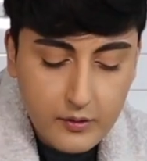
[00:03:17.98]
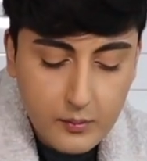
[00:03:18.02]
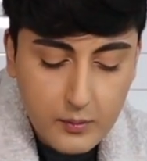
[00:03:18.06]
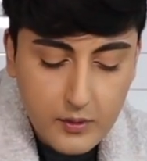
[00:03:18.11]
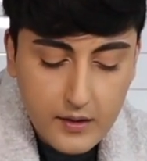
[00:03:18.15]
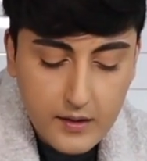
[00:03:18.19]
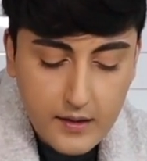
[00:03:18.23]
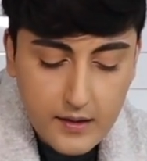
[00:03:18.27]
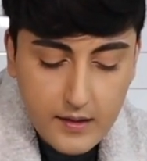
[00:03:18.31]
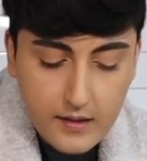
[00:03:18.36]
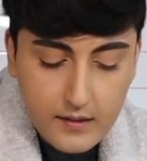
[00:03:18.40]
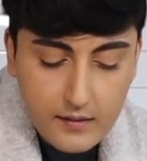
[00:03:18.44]
we're
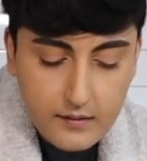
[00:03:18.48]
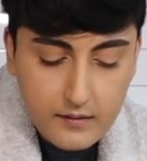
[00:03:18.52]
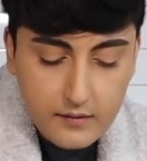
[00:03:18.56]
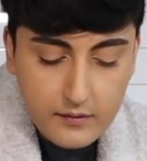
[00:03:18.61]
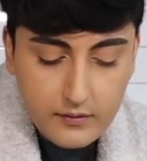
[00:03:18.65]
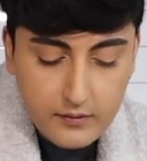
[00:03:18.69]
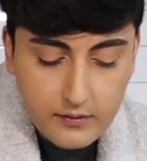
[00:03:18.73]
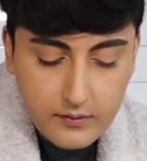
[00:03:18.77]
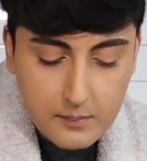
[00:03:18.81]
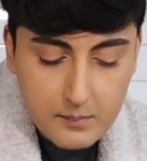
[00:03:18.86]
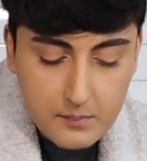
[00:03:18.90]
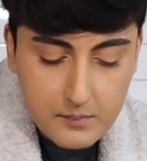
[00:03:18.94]
gonna
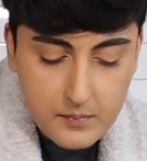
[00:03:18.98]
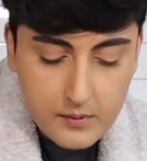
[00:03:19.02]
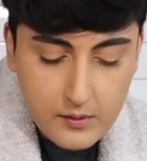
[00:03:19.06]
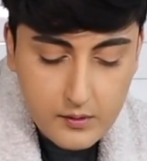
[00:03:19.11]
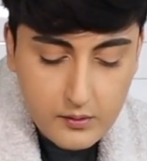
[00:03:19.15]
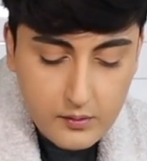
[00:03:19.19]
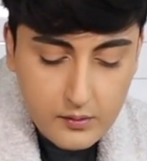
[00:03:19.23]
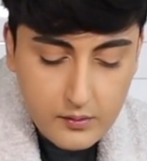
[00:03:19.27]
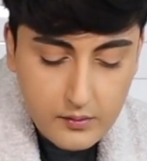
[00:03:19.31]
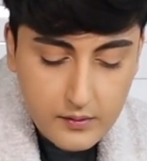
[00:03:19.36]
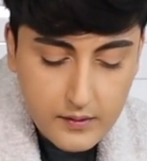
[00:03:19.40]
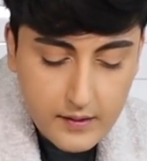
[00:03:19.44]

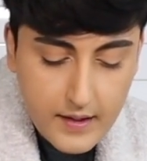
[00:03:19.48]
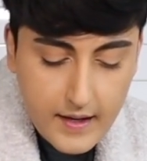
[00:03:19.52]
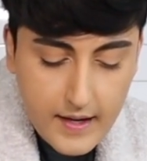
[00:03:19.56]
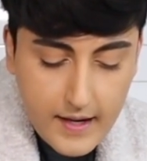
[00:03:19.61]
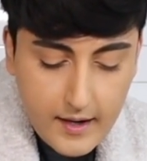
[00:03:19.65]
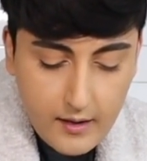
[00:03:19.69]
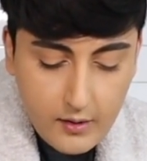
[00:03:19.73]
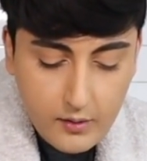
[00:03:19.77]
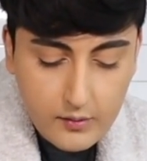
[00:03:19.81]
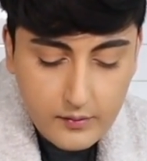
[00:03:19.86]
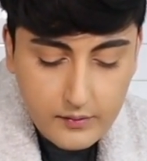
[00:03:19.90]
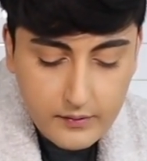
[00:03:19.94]
smooth
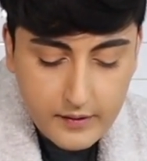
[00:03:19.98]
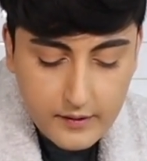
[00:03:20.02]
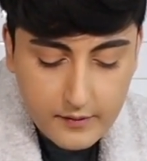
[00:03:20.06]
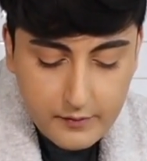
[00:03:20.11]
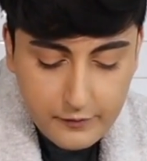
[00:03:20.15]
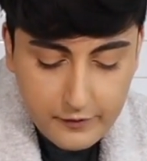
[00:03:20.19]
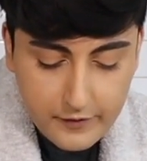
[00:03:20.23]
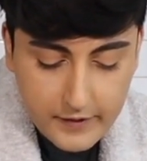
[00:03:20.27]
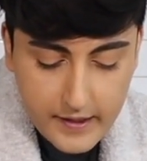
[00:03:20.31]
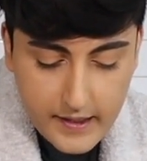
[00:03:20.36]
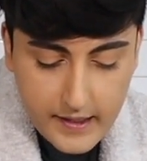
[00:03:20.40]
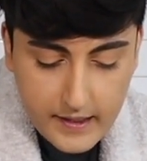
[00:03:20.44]
out the
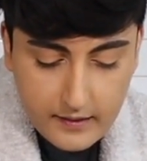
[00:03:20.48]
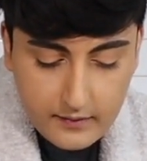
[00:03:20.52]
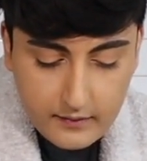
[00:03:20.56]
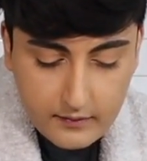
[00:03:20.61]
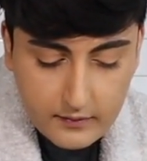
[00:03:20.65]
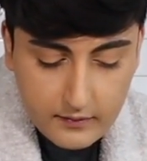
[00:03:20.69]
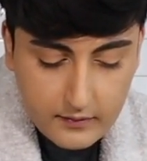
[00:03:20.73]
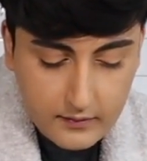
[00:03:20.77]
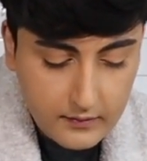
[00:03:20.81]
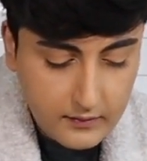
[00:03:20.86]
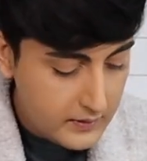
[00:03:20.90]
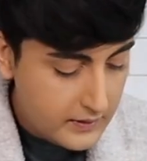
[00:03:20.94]

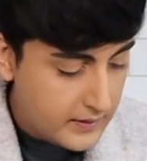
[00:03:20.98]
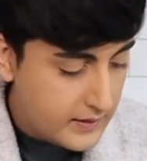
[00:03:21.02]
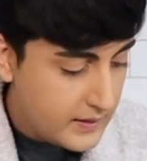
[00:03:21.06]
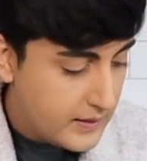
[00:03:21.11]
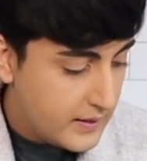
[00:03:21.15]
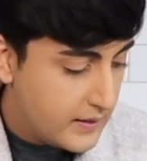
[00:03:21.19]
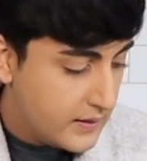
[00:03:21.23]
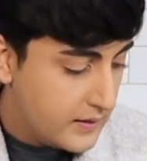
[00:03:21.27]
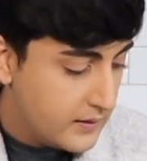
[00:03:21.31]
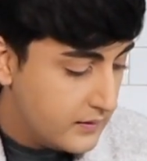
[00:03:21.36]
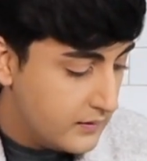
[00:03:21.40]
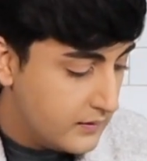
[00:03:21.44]
flakes and
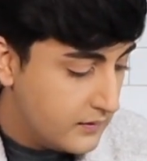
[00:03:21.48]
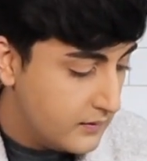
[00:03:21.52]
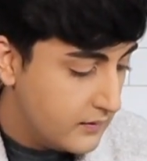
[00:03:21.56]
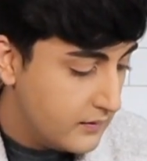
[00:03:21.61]
then